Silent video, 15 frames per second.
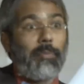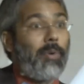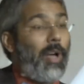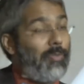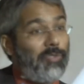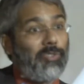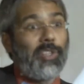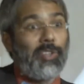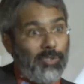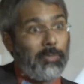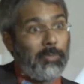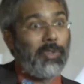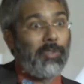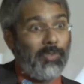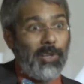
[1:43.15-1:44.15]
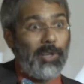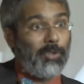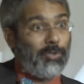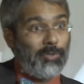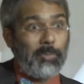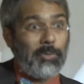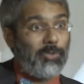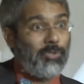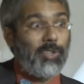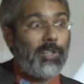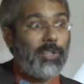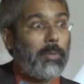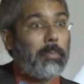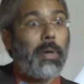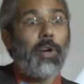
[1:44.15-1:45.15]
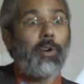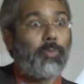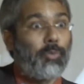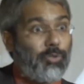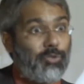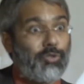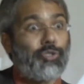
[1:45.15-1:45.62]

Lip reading: I've seen some of the videos from their study, the parent was